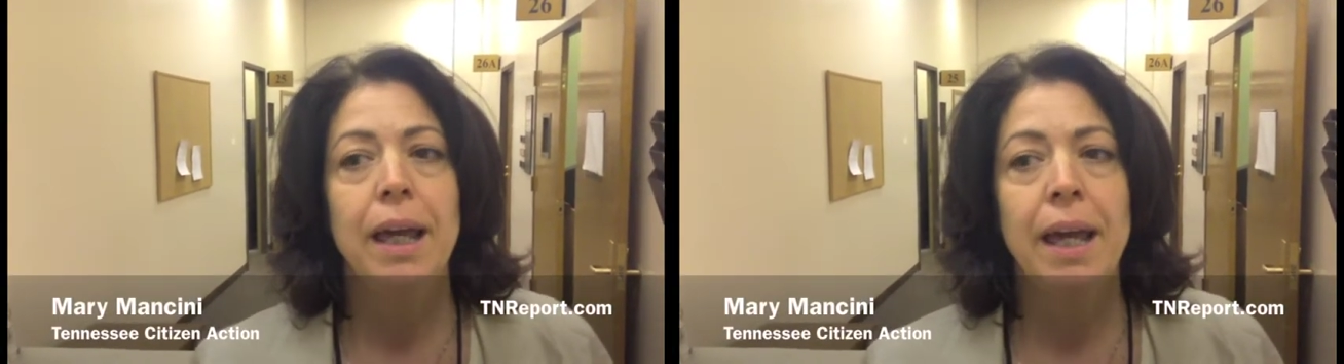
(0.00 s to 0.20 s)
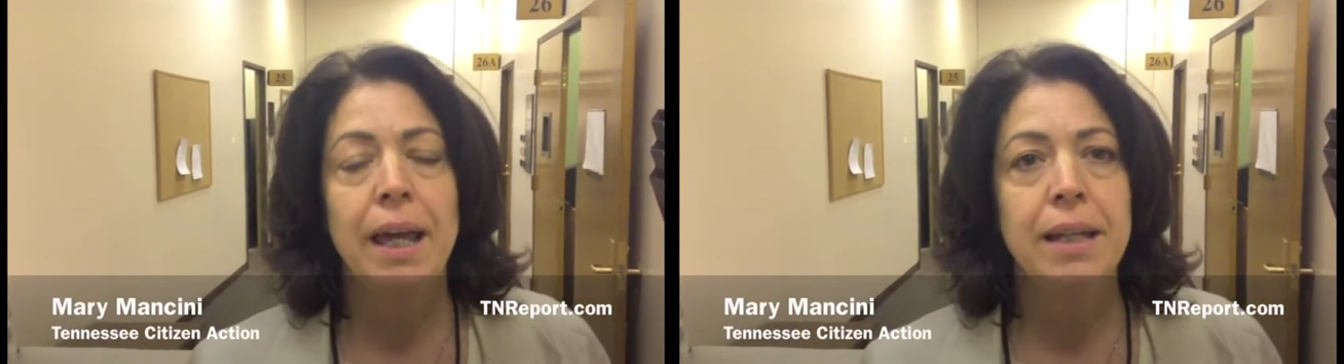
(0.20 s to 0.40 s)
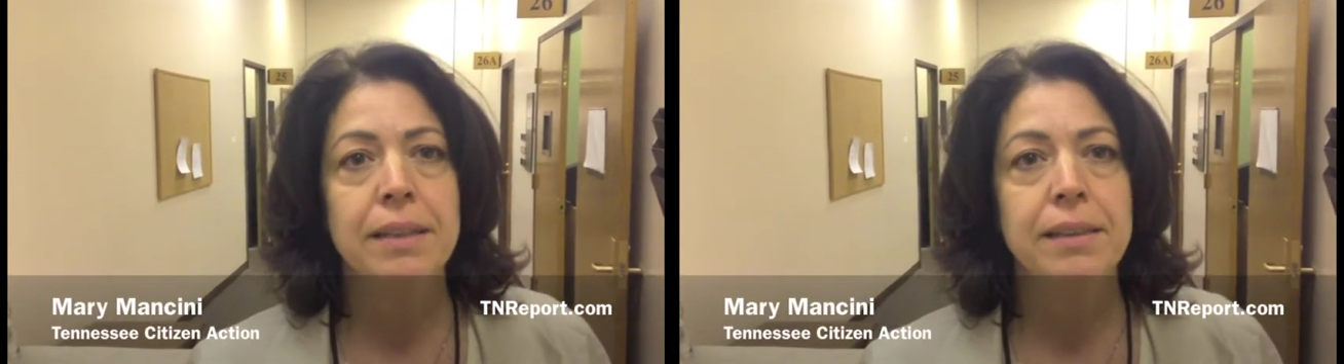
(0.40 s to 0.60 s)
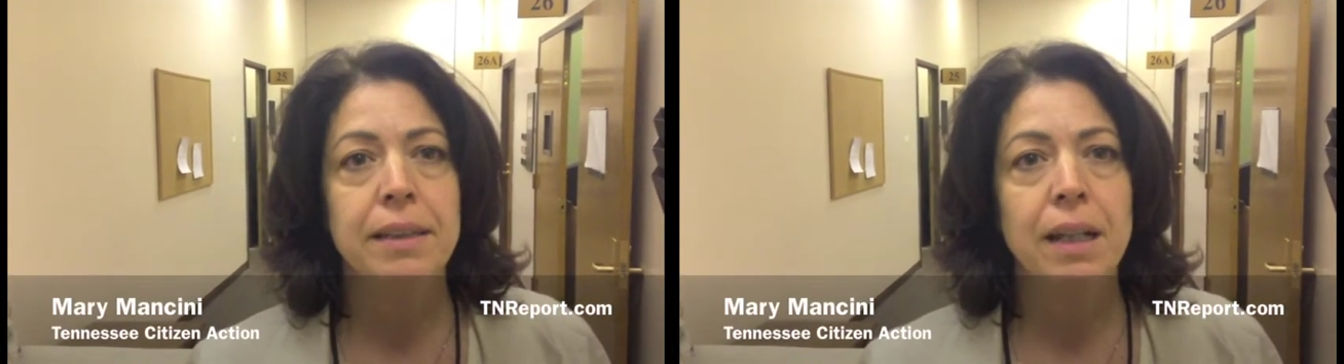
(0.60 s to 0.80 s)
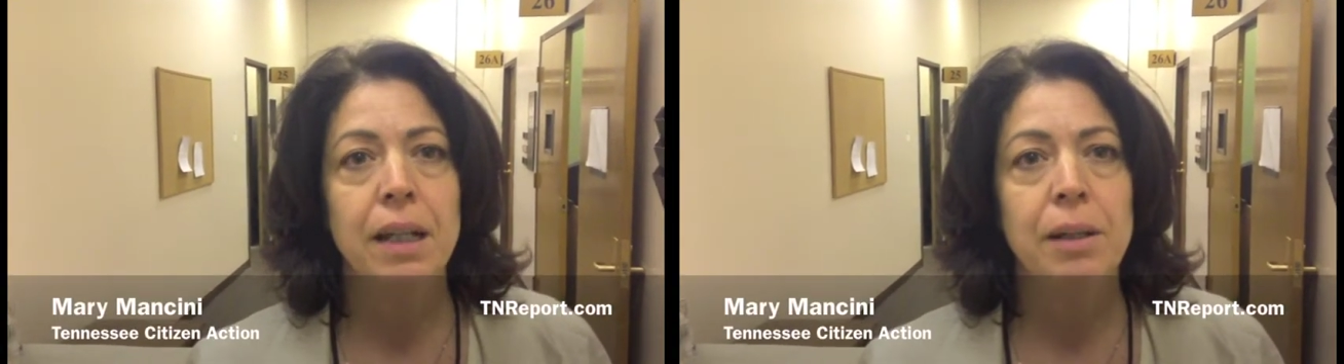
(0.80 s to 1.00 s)
and
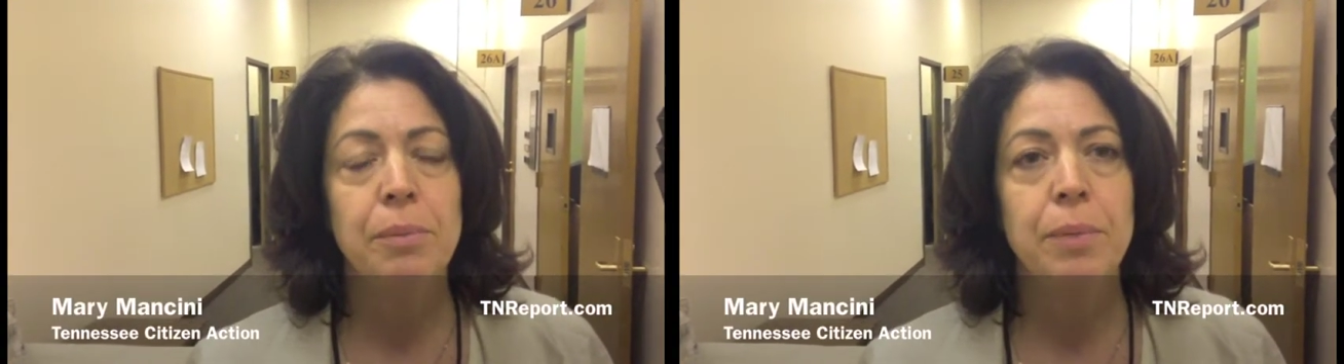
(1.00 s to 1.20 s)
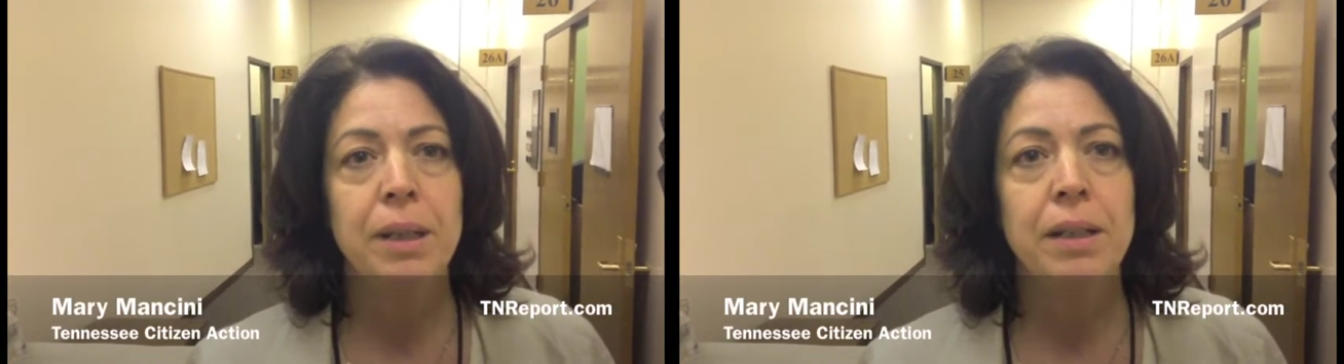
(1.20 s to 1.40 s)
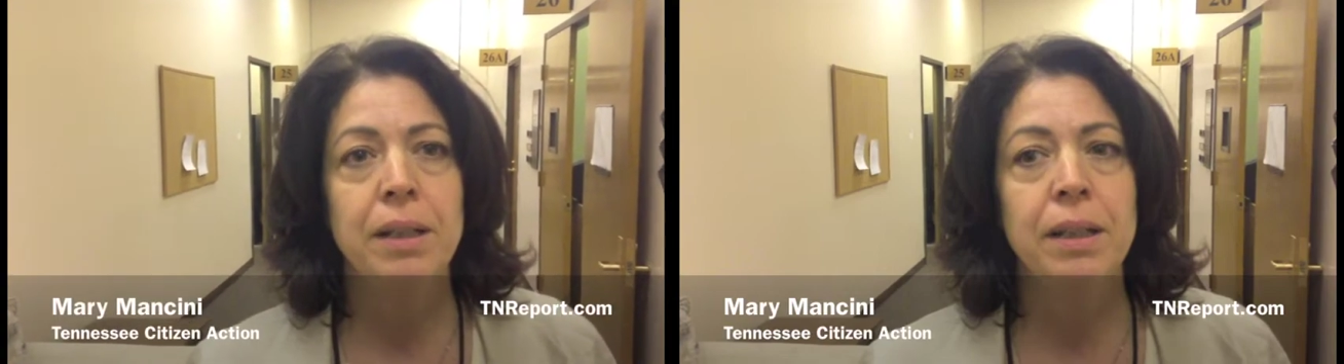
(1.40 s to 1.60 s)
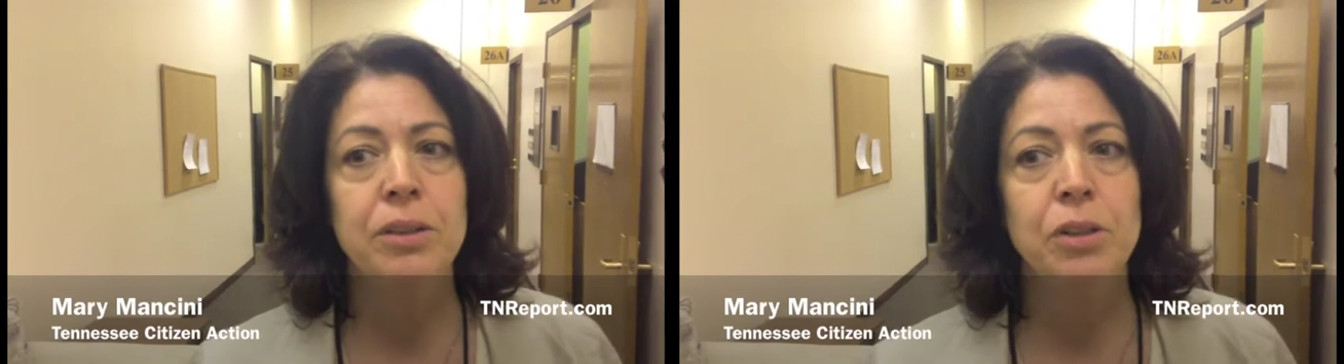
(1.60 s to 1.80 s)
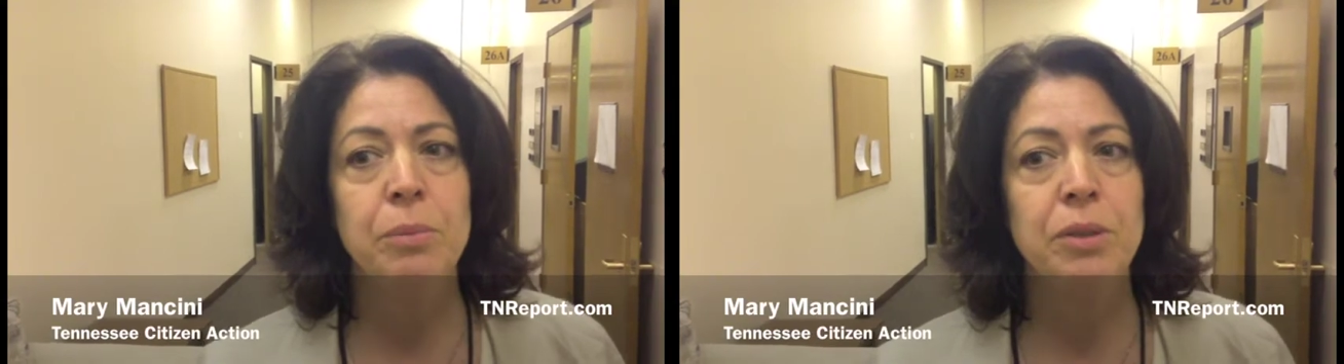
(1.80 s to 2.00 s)
in
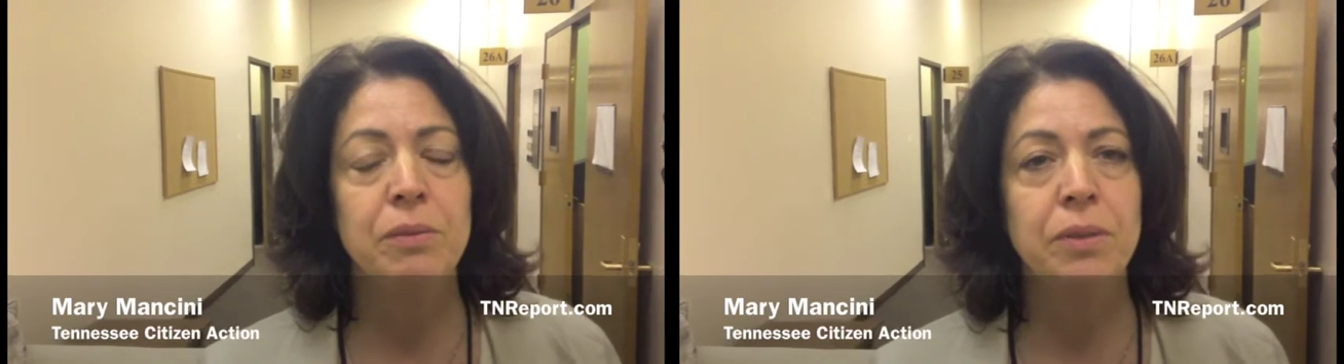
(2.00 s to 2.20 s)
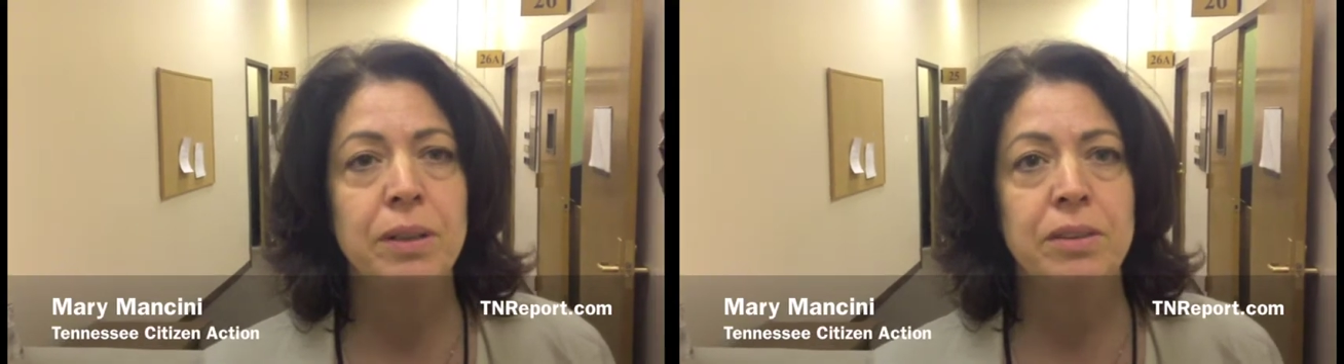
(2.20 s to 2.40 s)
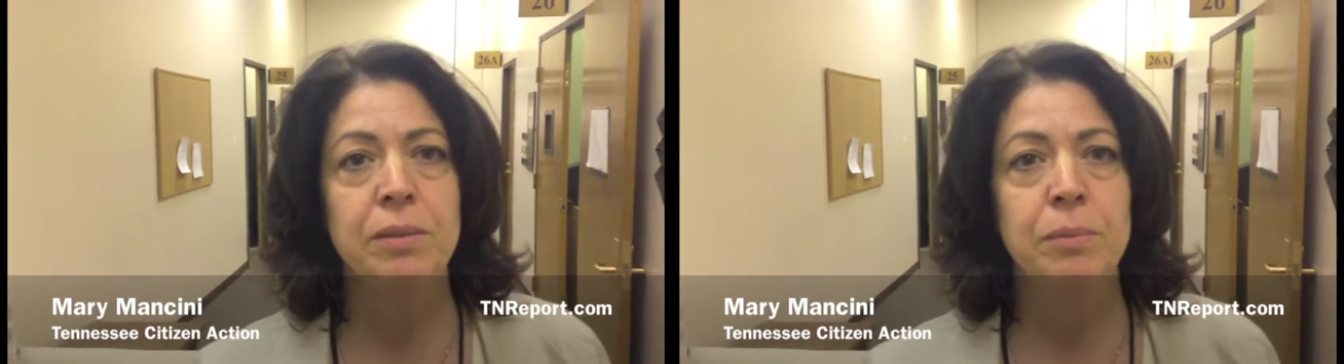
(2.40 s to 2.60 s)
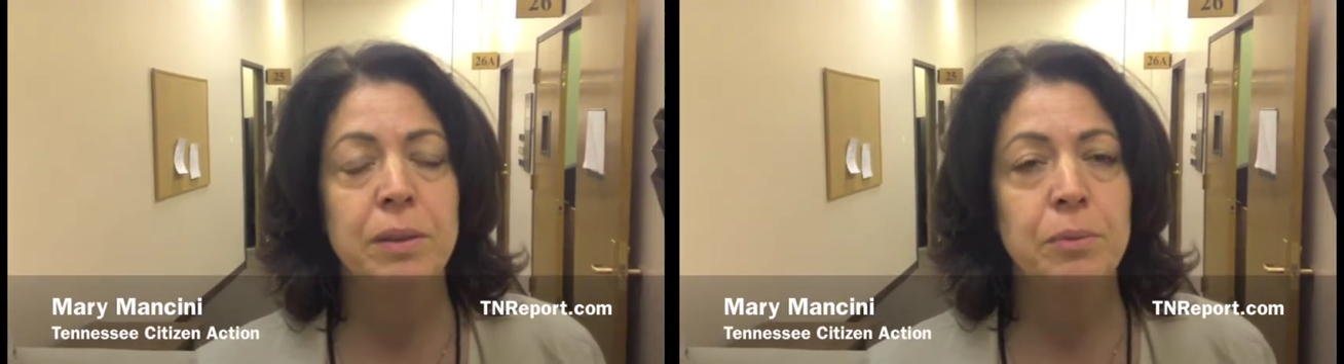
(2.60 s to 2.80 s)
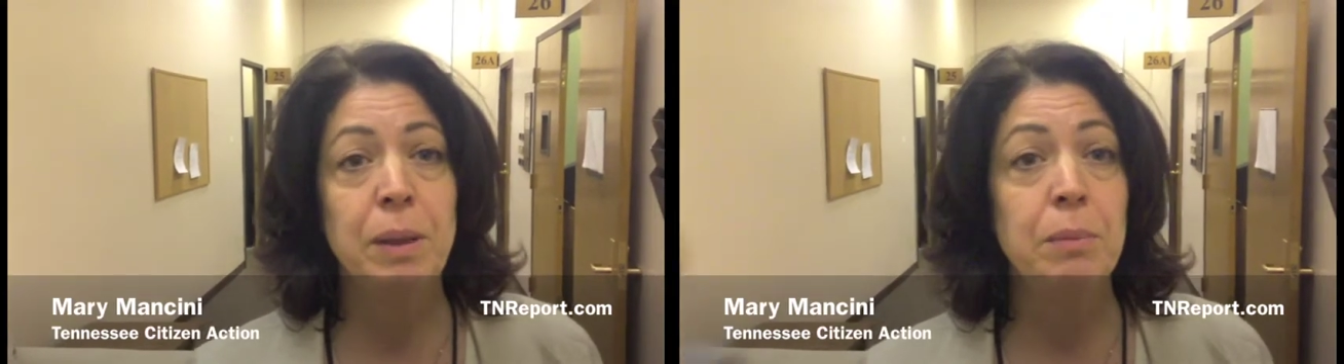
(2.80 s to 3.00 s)
terms of it's
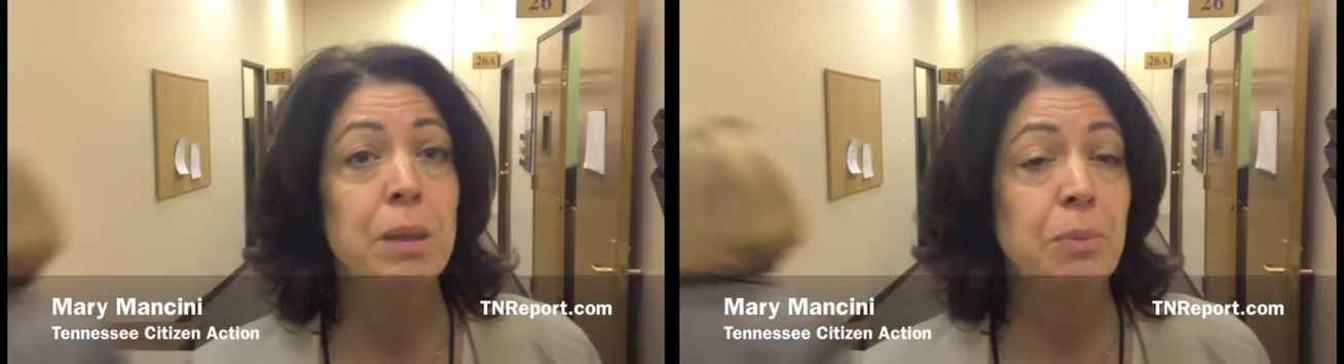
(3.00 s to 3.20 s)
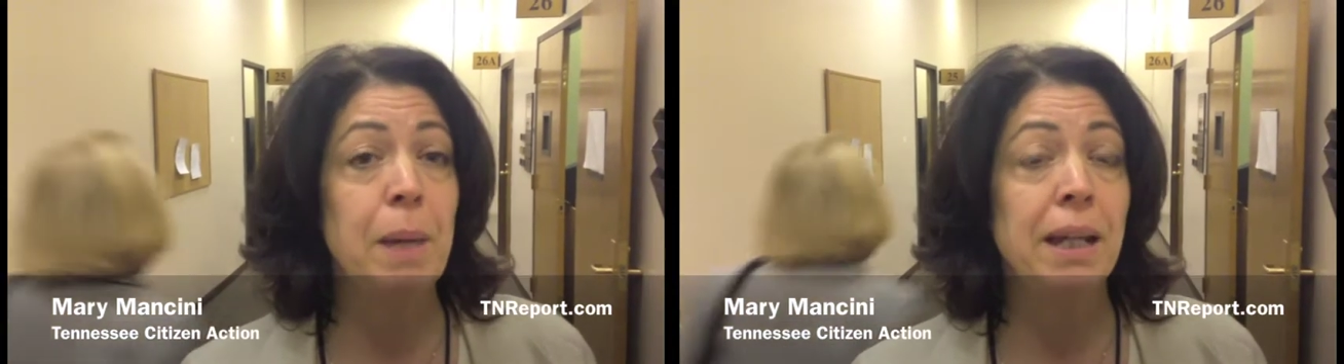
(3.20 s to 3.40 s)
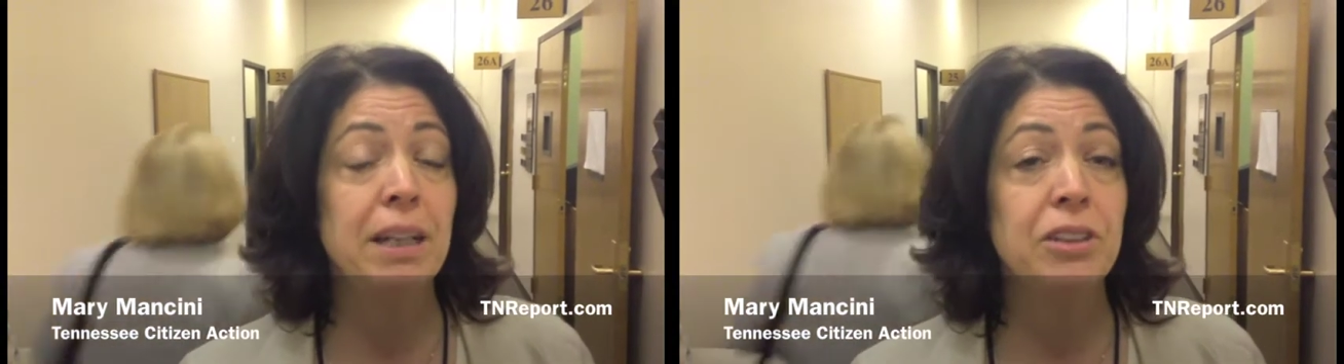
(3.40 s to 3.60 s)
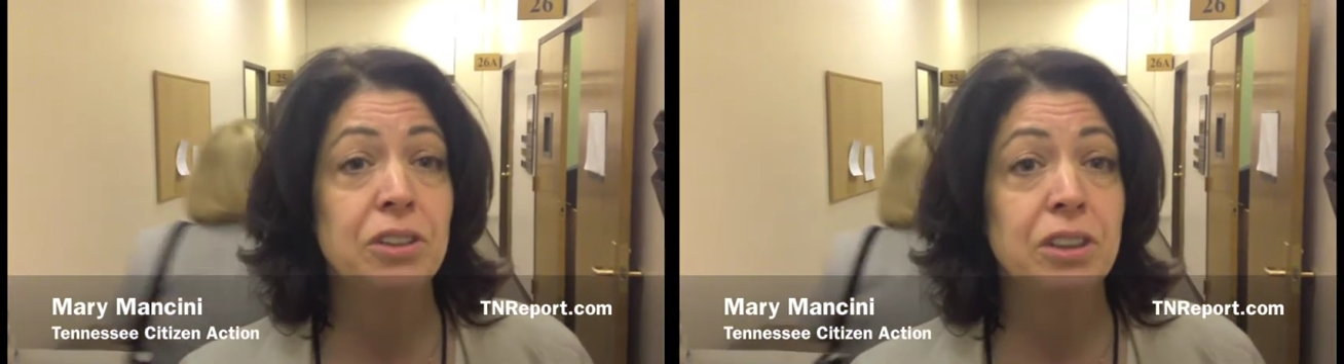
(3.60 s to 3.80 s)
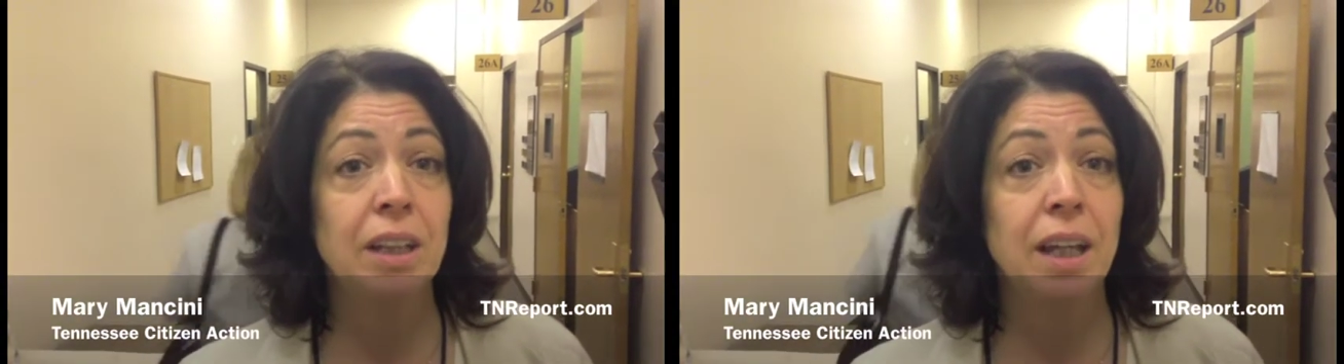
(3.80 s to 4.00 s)
being
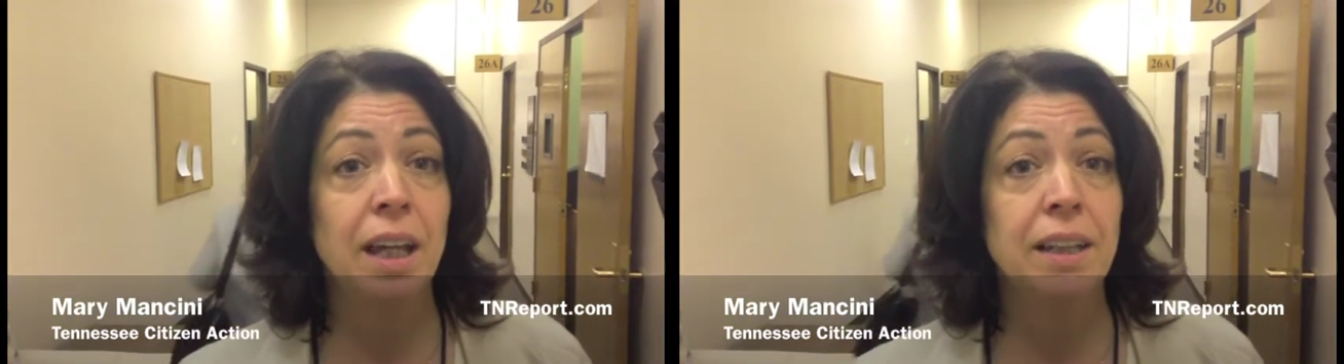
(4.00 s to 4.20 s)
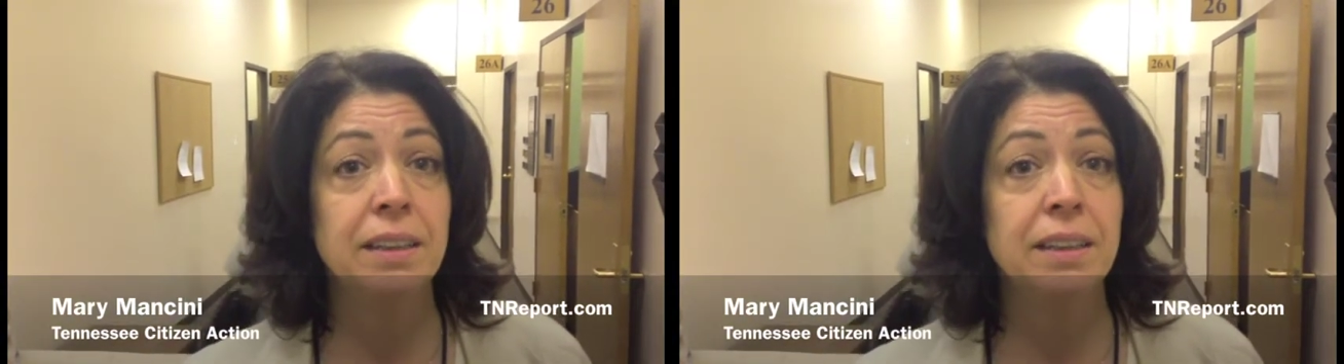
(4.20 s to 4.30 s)
mismanaged, and